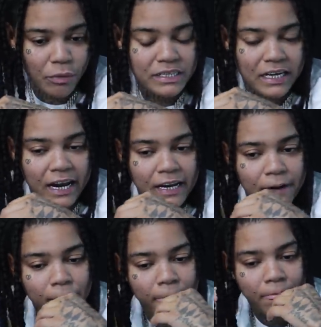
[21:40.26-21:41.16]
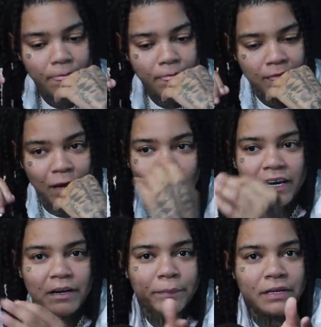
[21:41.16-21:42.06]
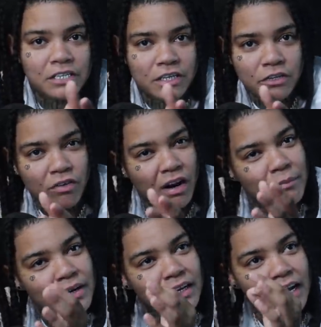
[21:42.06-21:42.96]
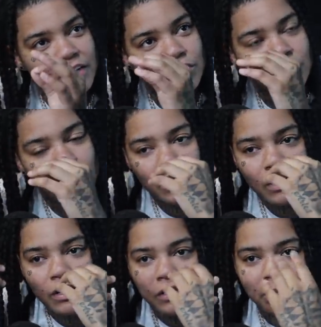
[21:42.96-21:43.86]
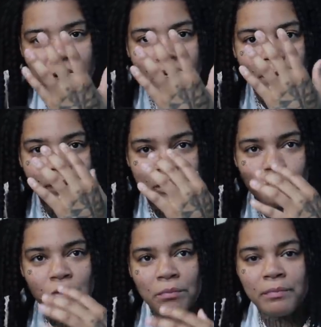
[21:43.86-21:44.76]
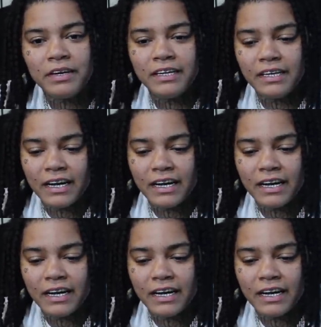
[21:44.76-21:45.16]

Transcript: it's like like paint a picture. You know what I mean? Like you you paint a picture with me